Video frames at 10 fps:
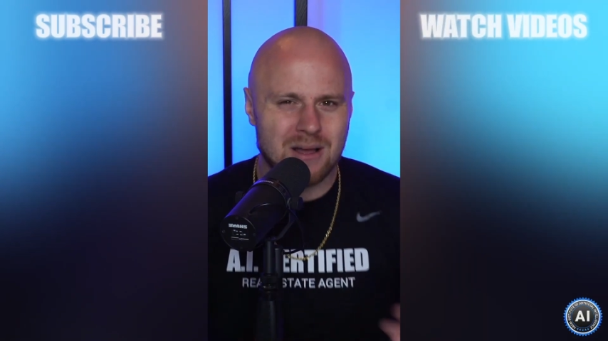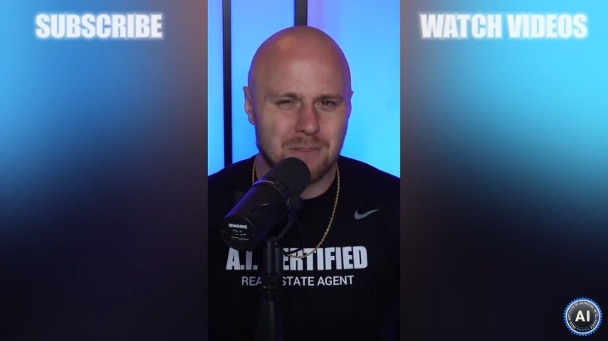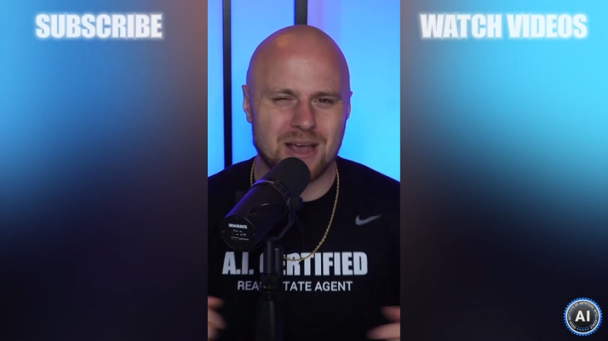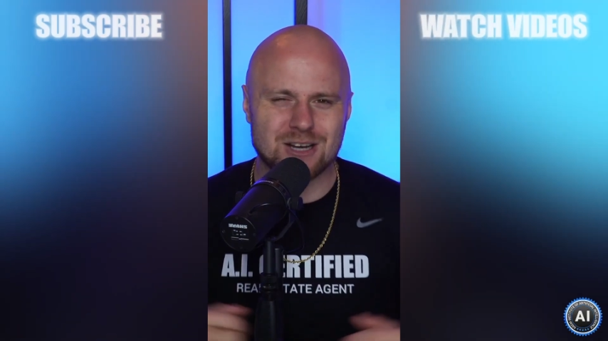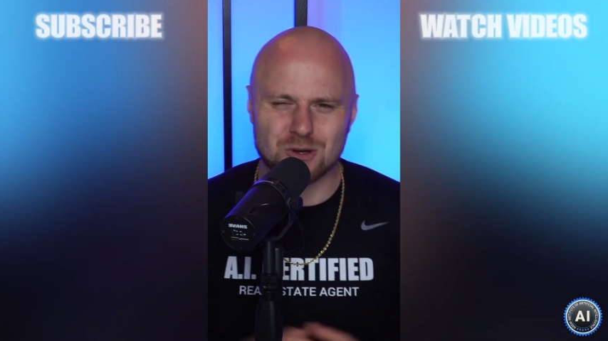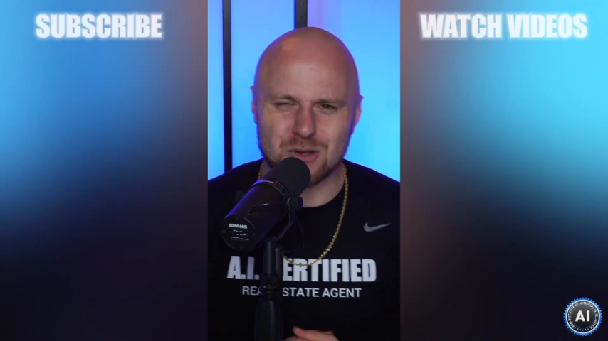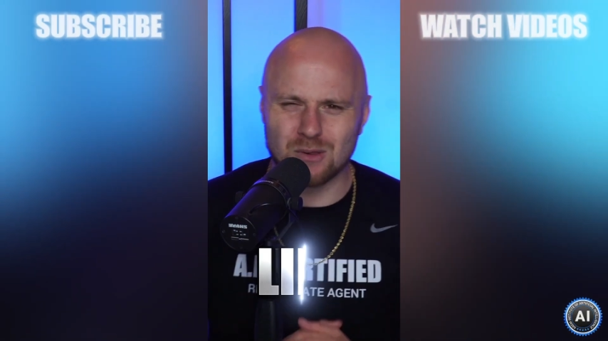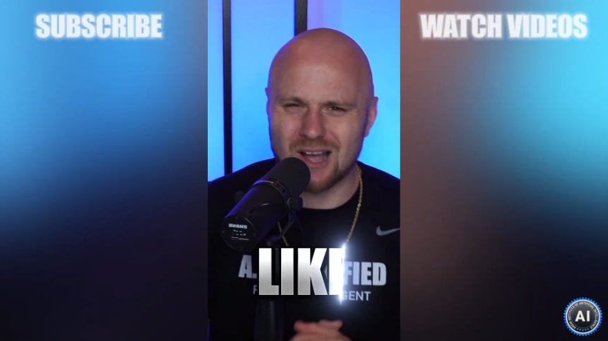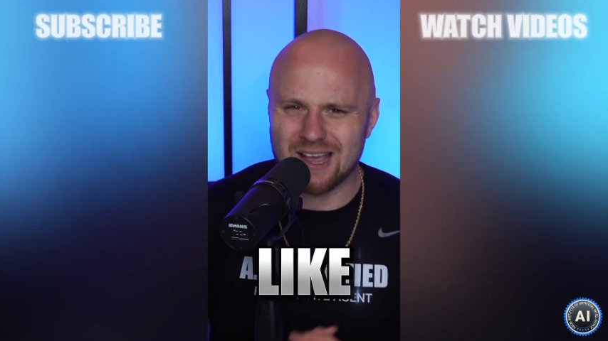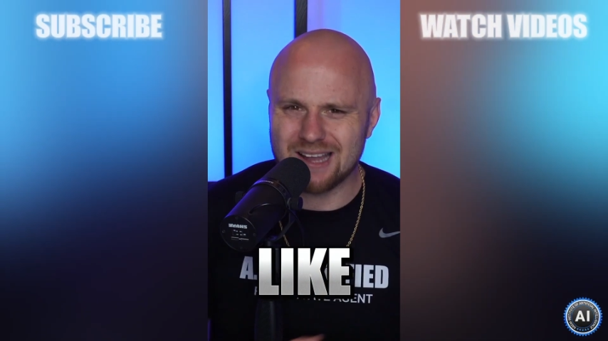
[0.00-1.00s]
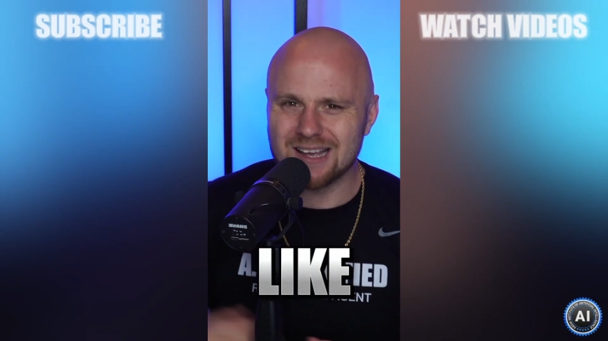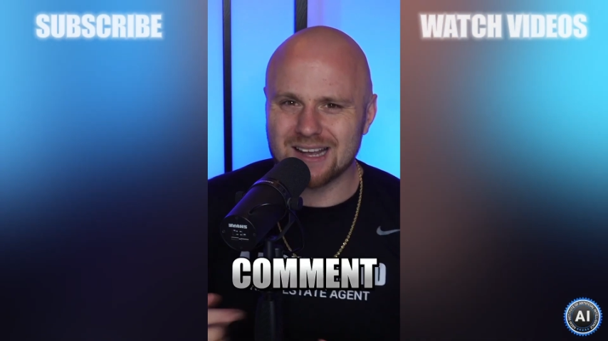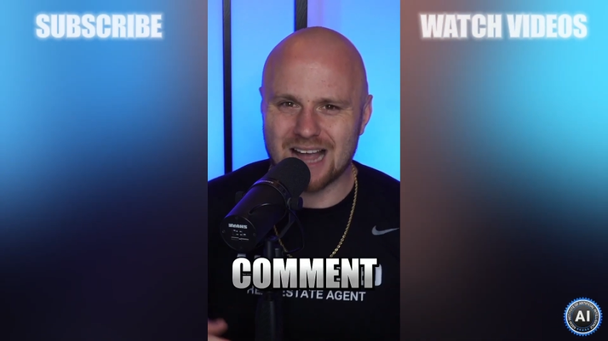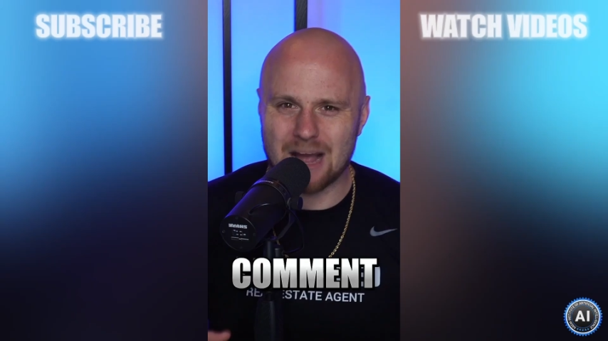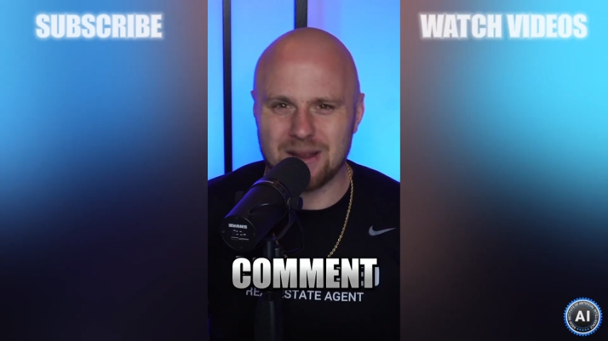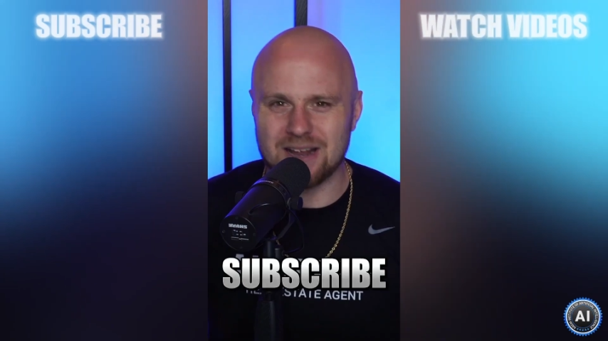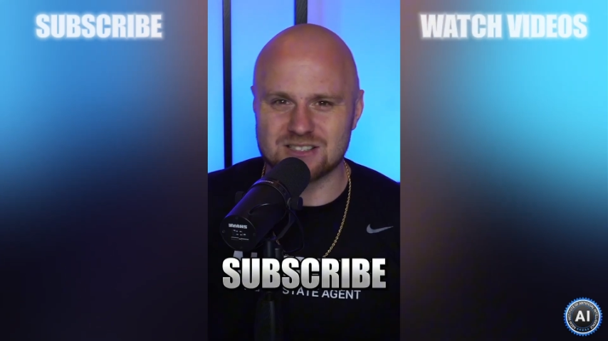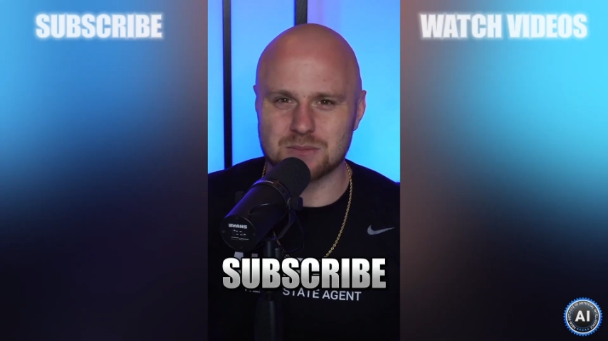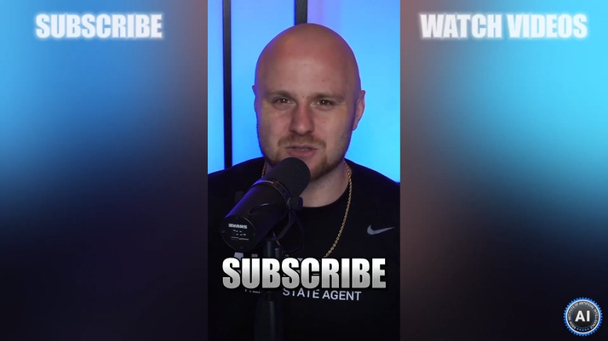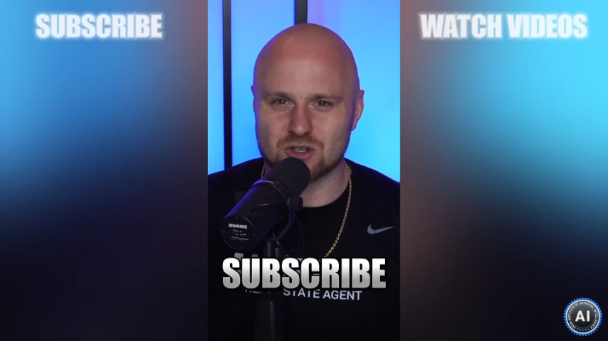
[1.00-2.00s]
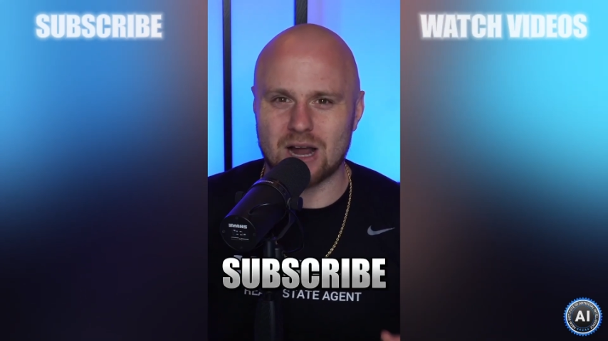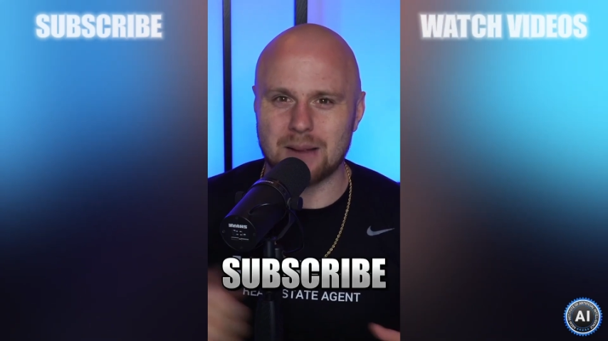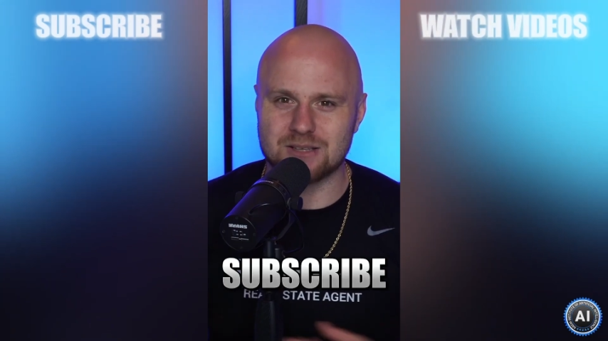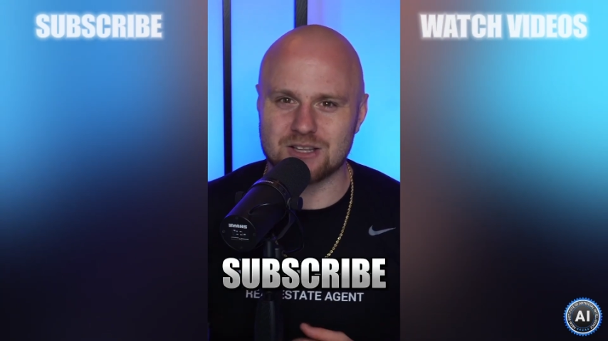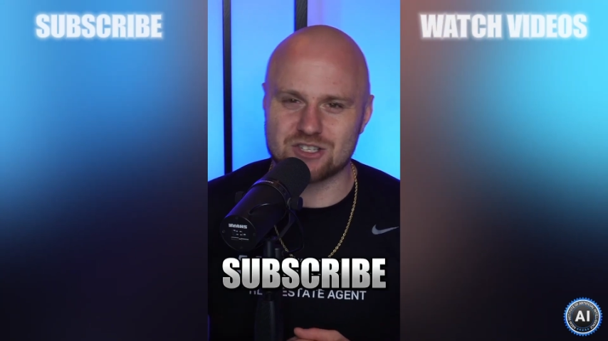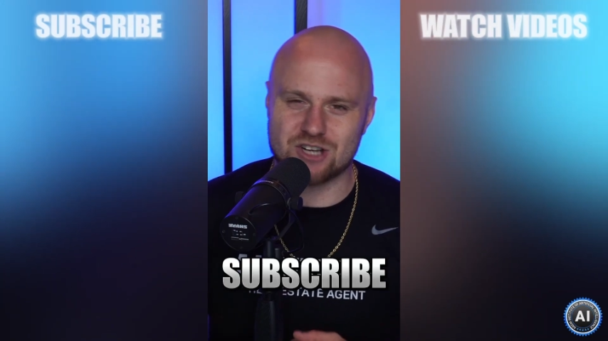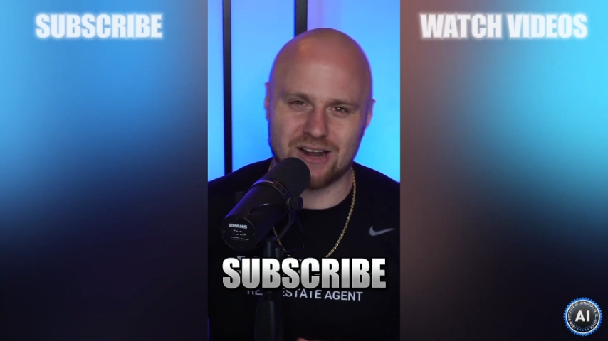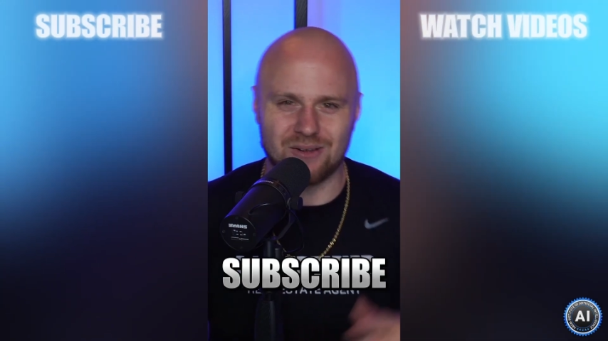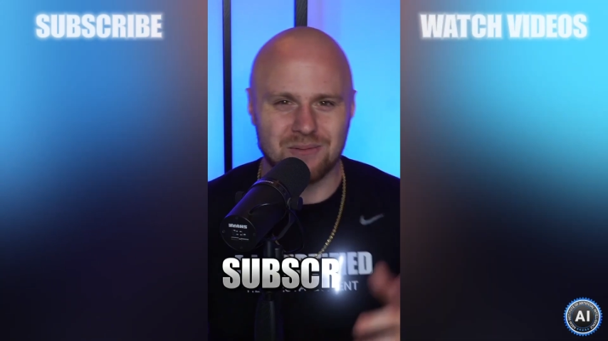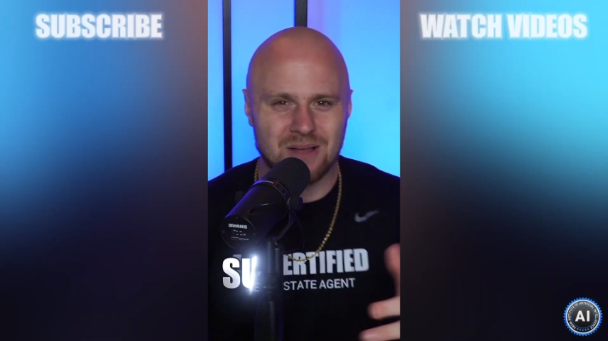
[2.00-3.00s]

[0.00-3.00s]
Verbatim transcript: Make sure you like, comment, and subscribe to this channel.